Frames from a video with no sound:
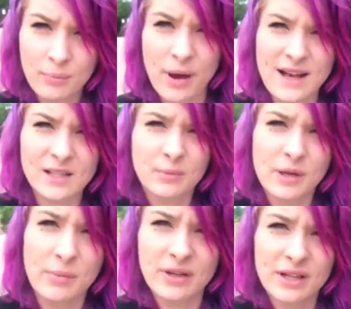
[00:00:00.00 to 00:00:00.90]

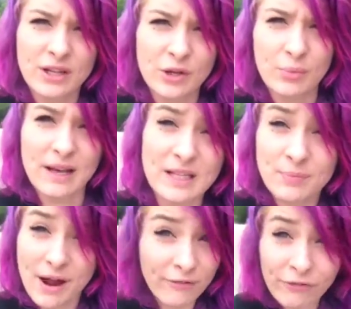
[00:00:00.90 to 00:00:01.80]
possibly building a new place.
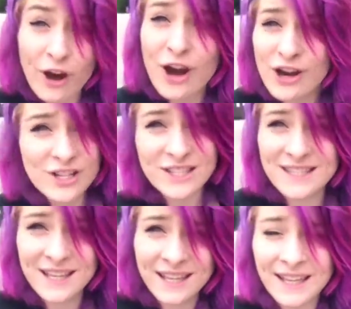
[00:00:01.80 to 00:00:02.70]
But
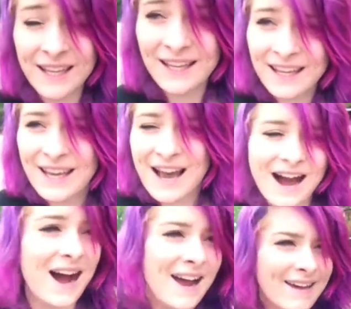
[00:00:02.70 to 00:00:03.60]
first,
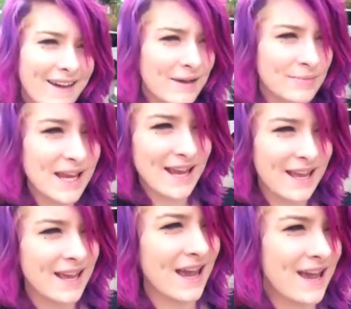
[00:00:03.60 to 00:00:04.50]
I am
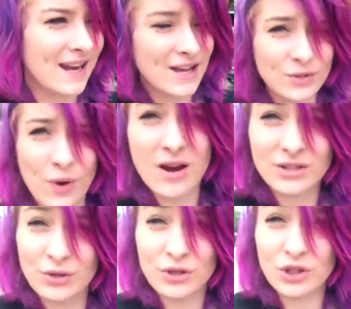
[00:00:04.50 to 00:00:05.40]
taking a nice walk
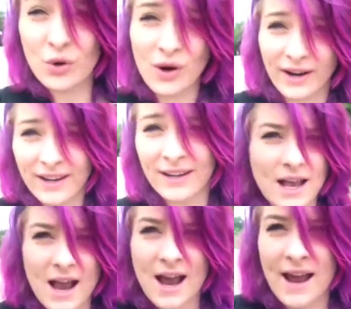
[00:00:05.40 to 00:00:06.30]
to the store.
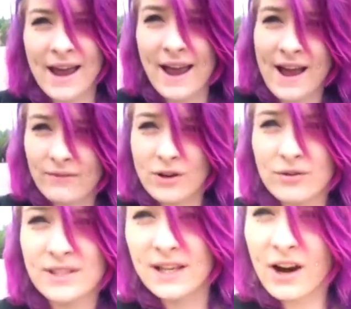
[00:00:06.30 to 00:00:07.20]
I have
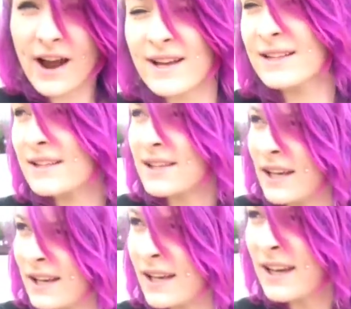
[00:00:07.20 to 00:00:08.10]
no cigarettes
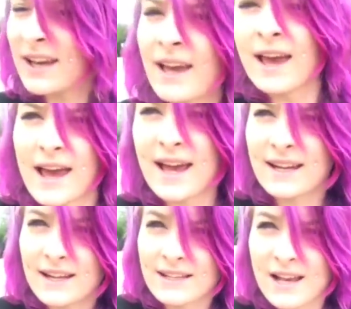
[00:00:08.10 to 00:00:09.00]
and
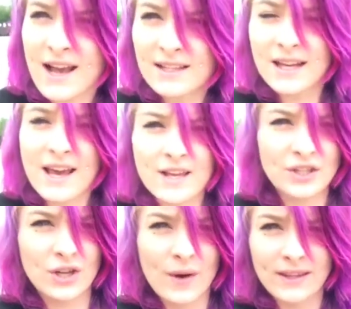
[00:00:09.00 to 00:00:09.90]
it is hot today,
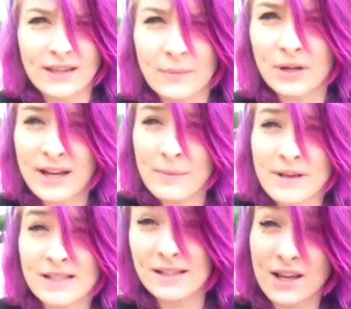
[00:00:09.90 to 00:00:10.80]
so I think I'm gonna get
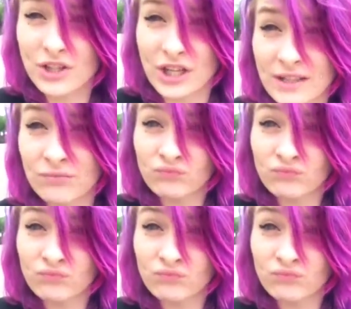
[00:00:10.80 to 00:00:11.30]
me a slushie.